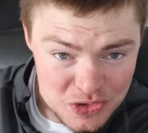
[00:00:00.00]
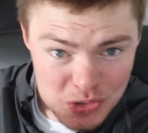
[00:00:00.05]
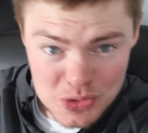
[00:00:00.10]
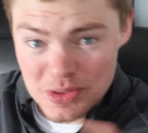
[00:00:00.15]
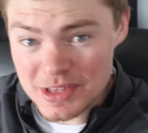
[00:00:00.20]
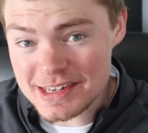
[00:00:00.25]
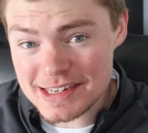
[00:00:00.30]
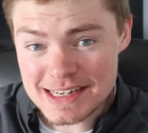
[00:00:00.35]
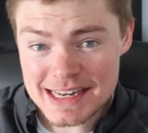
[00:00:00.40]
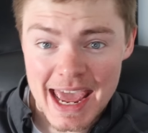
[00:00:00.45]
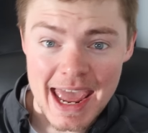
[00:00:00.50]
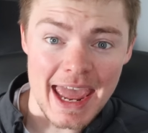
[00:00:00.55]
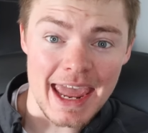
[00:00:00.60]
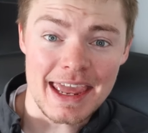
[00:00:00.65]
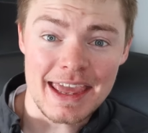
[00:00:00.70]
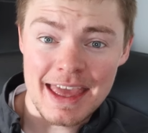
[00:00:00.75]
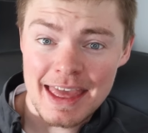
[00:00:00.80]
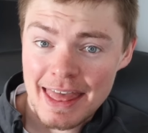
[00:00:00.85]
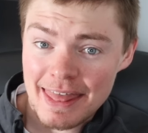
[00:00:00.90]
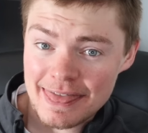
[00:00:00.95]
To this
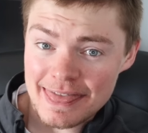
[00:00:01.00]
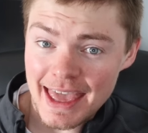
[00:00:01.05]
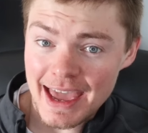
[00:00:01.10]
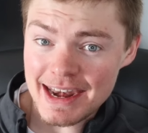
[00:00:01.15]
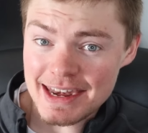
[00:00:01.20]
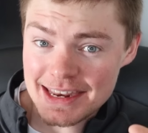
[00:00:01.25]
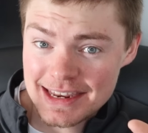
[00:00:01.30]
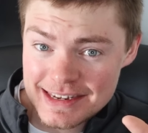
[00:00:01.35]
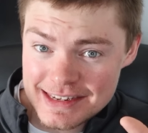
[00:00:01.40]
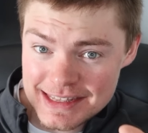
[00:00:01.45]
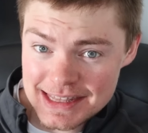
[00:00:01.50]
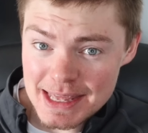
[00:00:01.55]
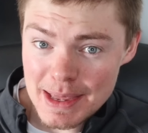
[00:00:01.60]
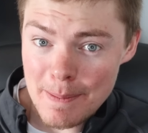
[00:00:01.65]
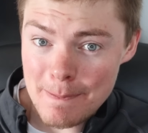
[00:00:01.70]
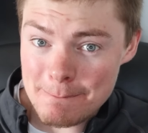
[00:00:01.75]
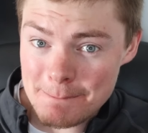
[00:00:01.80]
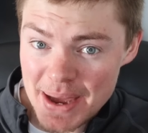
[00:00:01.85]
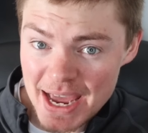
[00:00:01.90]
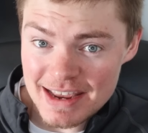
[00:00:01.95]
day, that is the
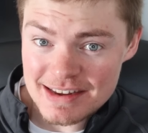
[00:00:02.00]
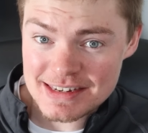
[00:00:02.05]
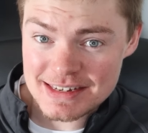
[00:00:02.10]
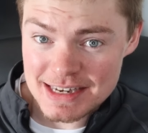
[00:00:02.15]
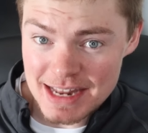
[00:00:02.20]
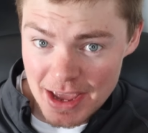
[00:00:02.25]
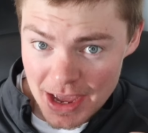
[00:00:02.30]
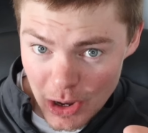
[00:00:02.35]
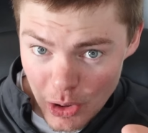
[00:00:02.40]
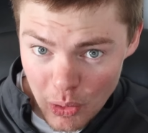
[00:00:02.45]
best